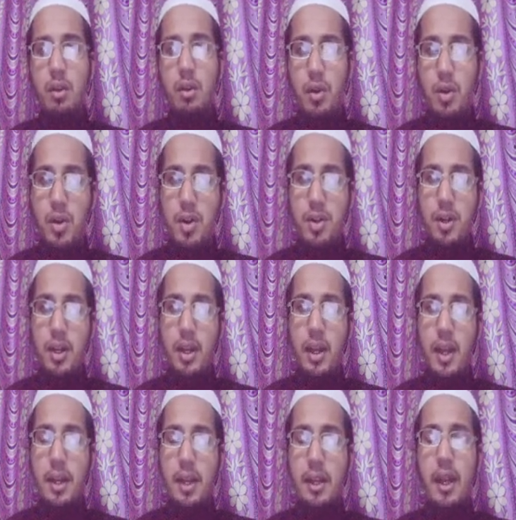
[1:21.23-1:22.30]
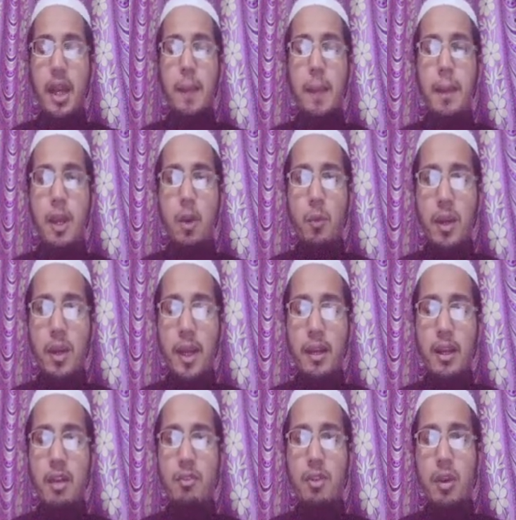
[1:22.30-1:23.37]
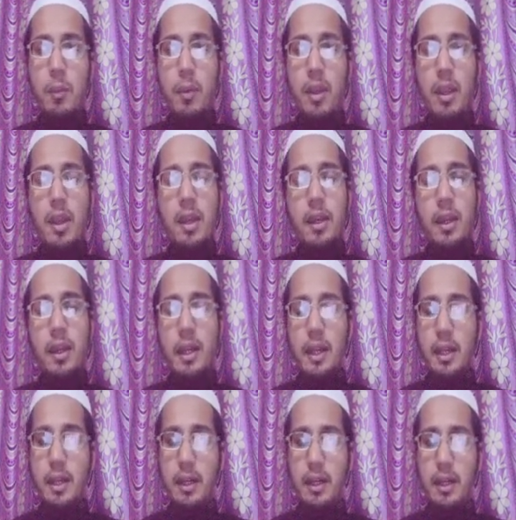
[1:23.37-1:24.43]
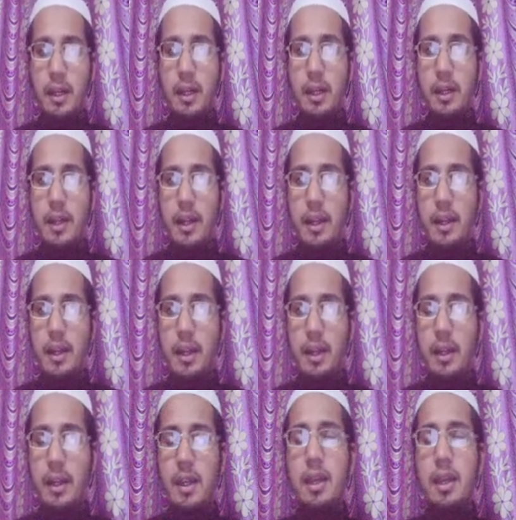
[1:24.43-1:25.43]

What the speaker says: horizontal line and bending moment diagram will be inclined line.